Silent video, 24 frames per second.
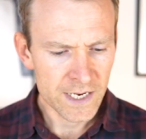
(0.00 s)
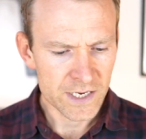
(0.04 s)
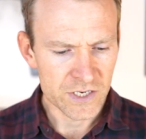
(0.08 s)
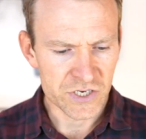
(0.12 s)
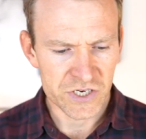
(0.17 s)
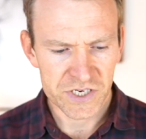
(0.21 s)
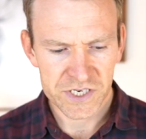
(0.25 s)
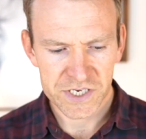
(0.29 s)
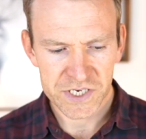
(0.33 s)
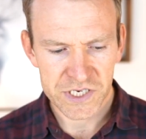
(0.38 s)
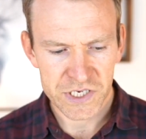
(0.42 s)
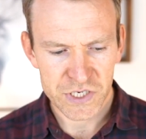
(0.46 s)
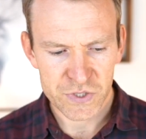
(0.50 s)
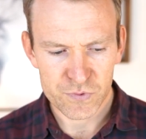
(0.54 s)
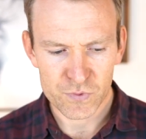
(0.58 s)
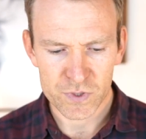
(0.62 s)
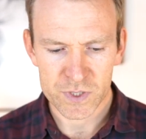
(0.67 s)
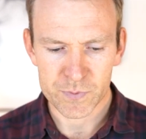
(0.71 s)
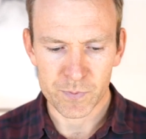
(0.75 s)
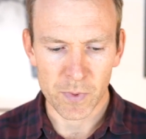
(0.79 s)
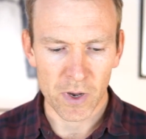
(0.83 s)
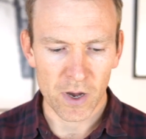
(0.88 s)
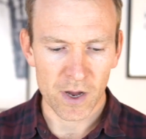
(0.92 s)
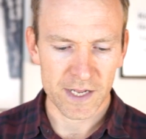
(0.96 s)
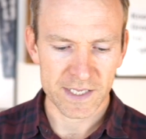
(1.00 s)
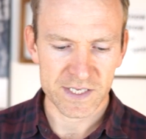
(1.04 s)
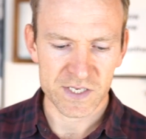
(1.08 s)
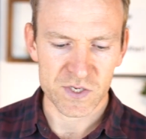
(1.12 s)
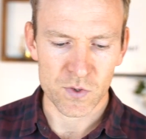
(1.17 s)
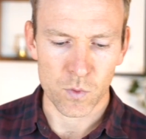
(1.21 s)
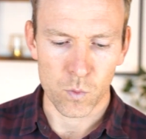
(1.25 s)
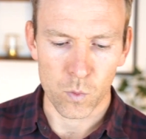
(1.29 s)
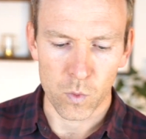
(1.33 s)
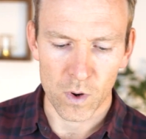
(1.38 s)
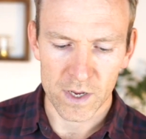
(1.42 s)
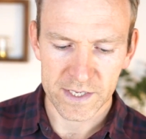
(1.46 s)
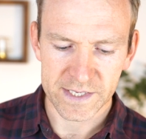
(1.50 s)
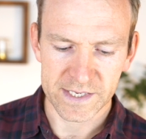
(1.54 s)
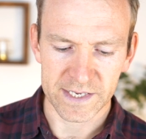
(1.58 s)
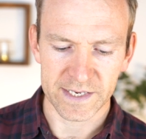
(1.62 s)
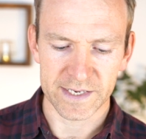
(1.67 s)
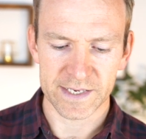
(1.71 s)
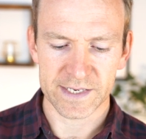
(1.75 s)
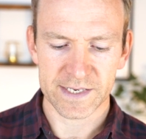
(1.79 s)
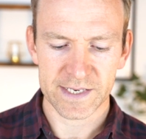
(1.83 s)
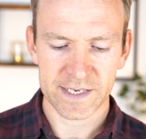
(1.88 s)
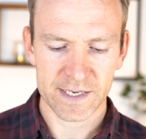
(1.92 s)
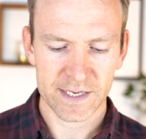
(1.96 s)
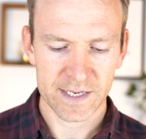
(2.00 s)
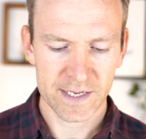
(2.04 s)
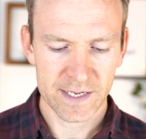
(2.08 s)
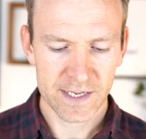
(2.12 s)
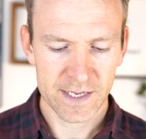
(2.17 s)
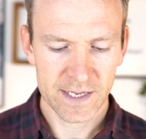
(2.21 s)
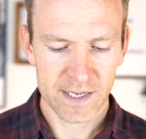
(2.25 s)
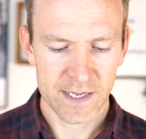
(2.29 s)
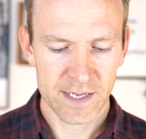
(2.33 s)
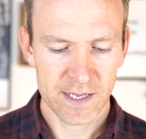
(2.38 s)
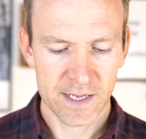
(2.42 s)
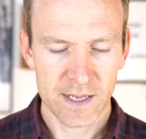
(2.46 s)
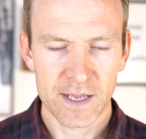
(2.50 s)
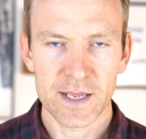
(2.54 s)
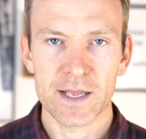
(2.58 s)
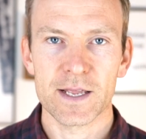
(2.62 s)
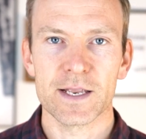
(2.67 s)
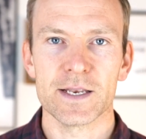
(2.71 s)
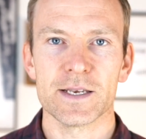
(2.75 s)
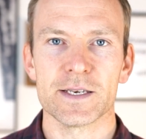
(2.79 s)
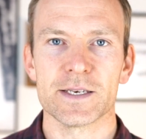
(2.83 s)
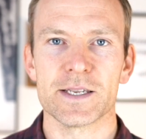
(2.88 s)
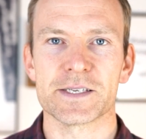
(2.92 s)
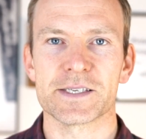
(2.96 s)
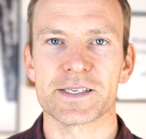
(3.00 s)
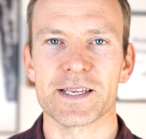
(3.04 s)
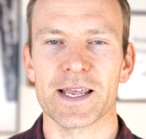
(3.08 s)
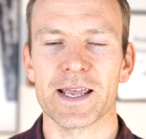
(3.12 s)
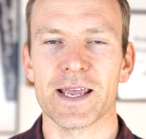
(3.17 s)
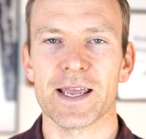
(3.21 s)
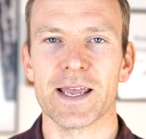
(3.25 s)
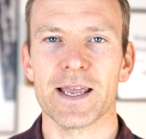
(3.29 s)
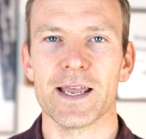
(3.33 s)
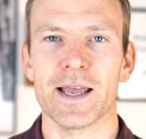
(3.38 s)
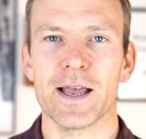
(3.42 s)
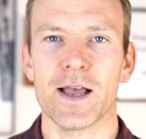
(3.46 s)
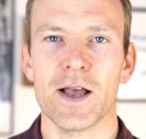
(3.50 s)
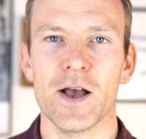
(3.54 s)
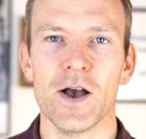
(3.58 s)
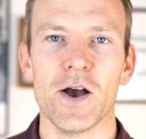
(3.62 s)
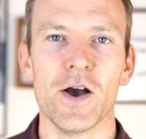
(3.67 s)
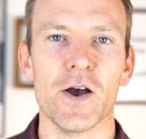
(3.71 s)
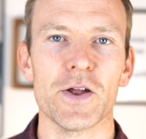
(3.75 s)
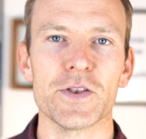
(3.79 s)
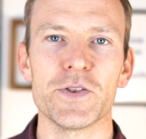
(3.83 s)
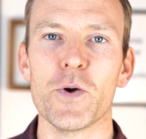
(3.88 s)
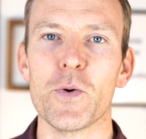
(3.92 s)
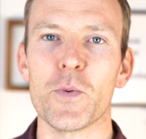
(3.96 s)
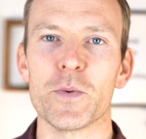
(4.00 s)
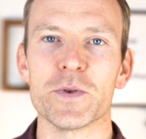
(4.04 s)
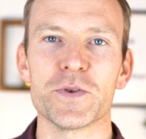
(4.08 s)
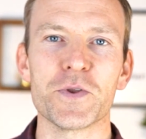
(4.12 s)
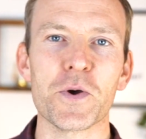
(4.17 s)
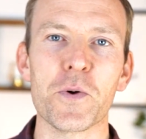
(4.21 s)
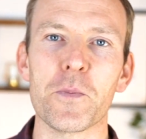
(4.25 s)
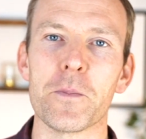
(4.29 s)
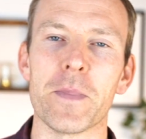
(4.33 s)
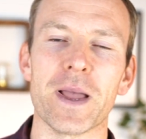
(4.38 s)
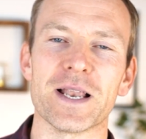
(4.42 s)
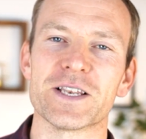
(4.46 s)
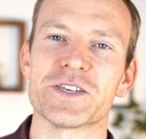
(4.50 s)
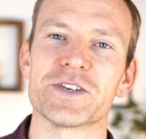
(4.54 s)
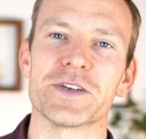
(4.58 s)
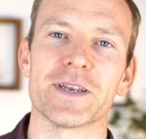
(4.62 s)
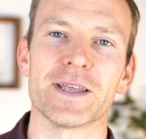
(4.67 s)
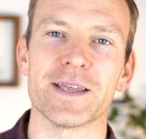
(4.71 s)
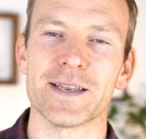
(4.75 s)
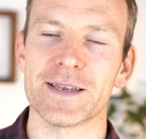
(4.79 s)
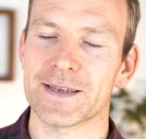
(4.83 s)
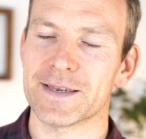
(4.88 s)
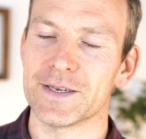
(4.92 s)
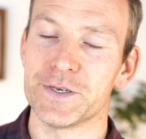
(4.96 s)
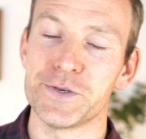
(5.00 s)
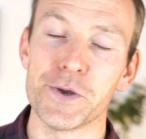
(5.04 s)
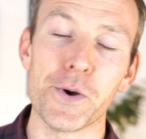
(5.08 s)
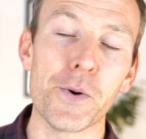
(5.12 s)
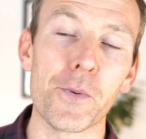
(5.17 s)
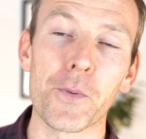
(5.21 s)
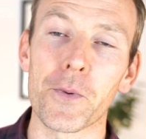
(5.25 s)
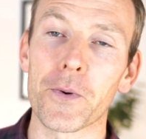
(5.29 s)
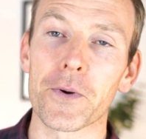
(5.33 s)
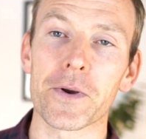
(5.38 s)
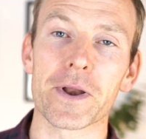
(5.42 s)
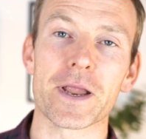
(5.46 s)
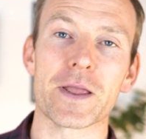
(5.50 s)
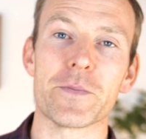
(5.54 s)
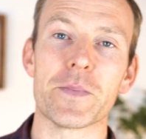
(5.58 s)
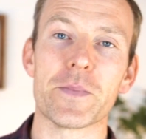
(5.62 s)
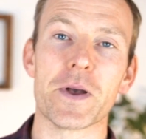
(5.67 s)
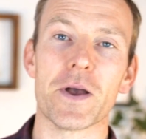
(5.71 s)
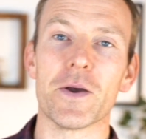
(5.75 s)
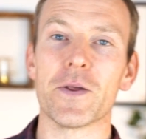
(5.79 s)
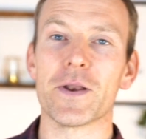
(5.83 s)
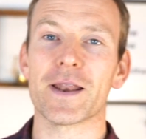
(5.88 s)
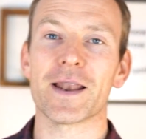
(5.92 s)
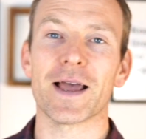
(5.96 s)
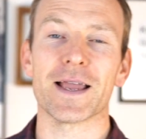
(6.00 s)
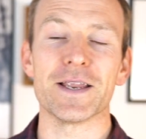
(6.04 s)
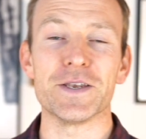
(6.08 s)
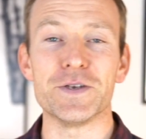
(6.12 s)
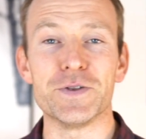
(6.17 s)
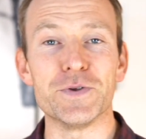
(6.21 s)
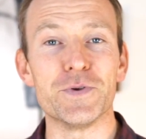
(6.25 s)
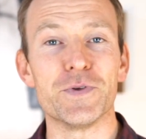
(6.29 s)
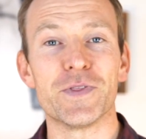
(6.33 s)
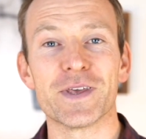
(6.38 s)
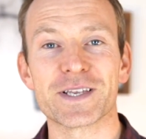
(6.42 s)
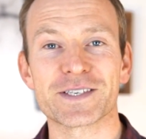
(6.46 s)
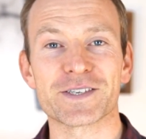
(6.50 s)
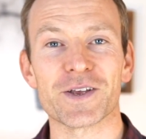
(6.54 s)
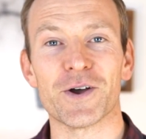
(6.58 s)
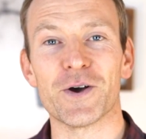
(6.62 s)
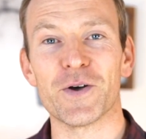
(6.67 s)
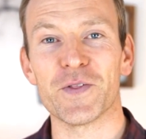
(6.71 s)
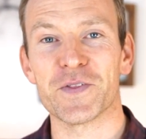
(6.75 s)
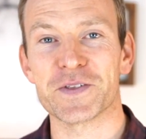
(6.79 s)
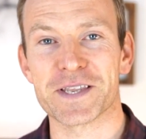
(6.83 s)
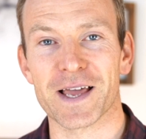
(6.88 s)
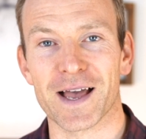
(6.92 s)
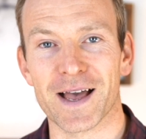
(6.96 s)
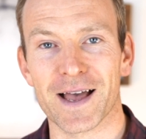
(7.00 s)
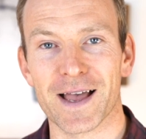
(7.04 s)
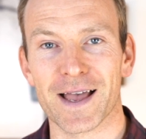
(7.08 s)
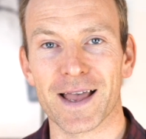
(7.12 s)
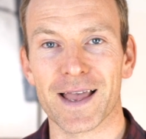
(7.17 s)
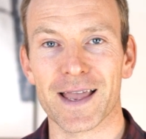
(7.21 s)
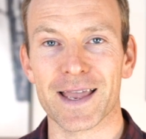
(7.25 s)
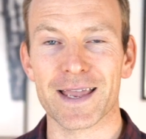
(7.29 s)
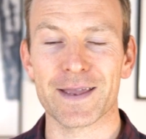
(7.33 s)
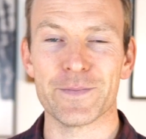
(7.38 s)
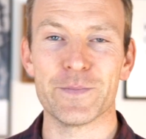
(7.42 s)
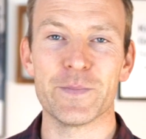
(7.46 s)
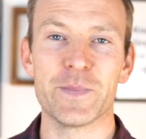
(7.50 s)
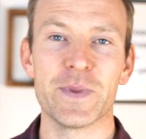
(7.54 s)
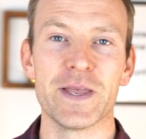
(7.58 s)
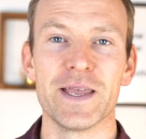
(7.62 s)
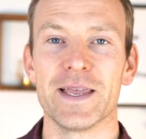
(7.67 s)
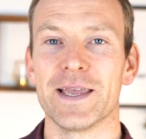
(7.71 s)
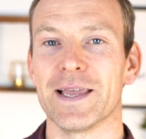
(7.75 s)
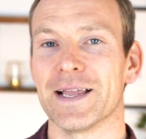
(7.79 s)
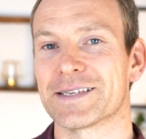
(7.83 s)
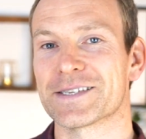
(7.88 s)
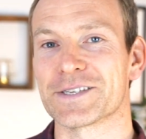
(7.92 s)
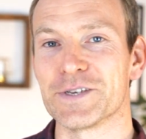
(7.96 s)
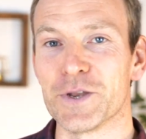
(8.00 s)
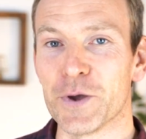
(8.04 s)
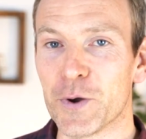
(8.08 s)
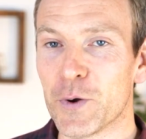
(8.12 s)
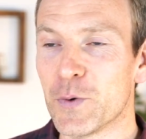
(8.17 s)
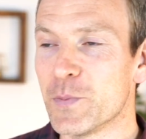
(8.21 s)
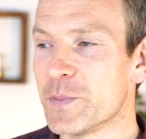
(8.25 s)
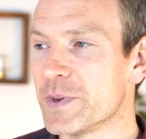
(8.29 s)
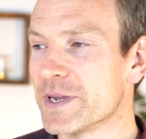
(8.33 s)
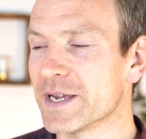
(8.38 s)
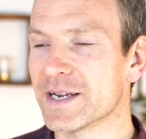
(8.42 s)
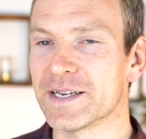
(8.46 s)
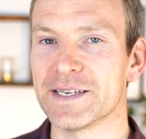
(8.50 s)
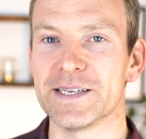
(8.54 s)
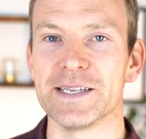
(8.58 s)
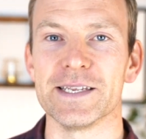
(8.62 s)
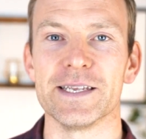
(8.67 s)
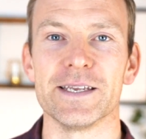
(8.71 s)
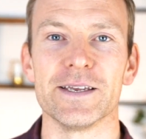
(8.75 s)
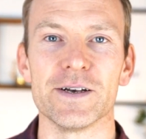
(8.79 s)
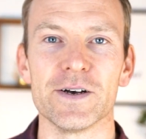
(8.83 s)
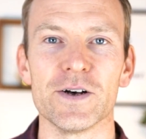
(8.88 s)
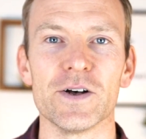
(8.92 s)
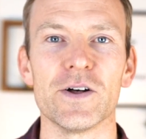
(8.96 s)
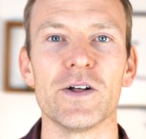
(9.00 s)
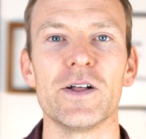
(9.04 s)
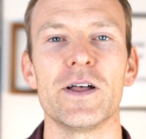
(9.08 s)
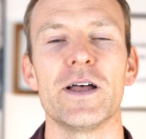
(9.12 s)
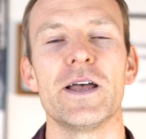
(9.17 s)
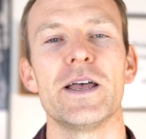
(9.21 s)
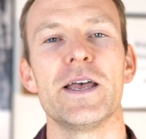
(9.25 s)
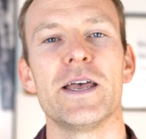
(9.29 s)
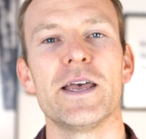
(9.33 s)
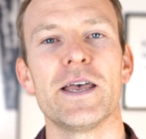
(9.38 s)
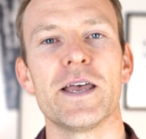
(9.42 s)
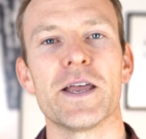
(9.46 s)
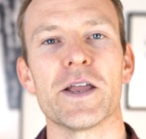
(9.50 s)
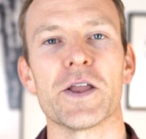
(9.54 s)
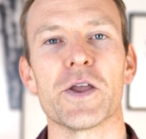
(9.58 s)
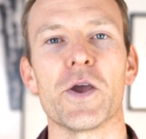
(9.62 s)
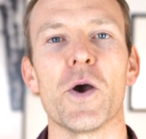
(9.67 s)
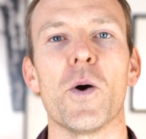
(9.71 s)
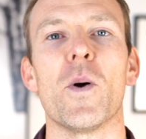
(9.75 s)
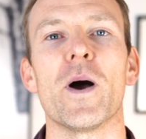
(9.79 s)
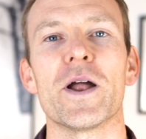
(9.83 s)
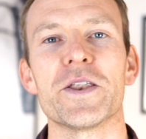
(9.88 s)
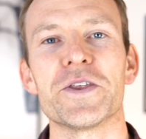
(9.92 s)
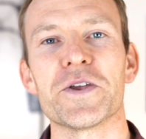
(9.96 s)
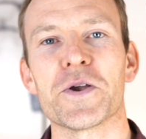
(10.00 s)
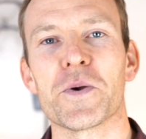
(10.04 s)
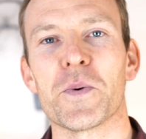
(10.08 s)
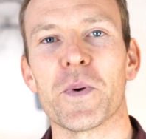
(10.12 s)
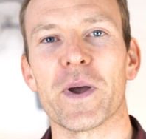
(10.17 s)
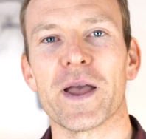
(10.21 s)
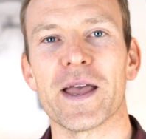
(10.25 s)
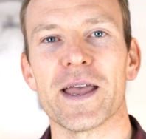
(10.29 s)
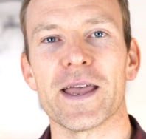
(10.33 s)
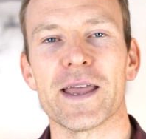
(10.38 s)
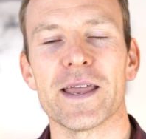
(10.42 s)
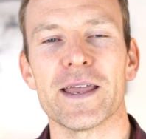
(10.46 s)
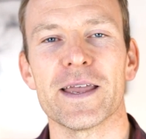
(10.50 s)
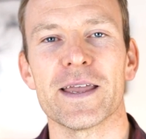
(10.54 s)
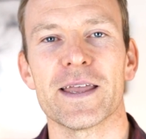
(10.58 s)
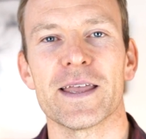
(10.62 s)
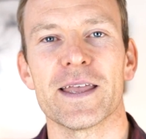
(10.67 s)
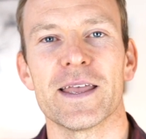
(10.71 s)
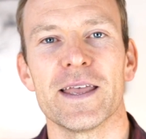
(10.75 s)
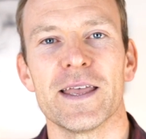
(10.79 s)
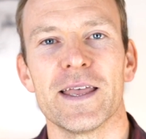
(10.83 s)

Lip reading: Jesus' response wasn't to say, "Oh, don't mention it. Don't worry about it. I do this all the time. It's no big deal. Go on your way."